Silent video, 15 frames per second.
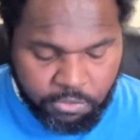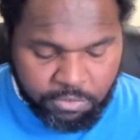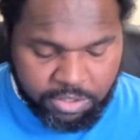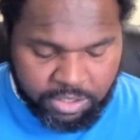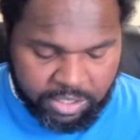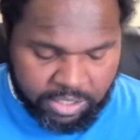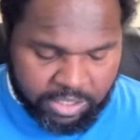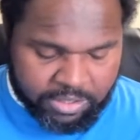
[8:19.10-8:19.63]
You
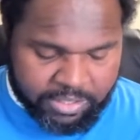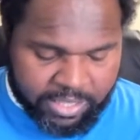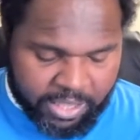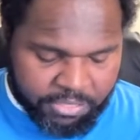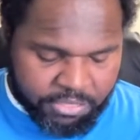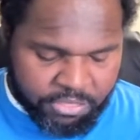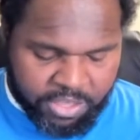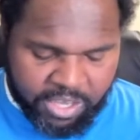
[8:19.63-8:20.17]
don't need
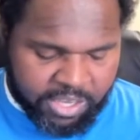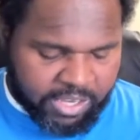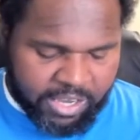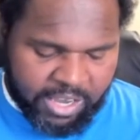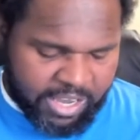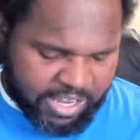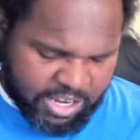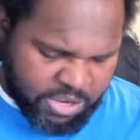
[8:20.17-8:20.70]
that
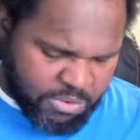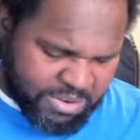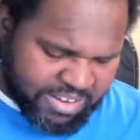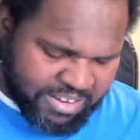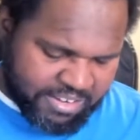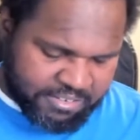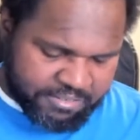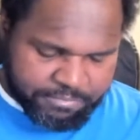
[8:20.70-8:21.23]
thing
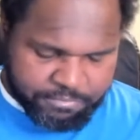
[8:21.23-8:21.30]
anyway.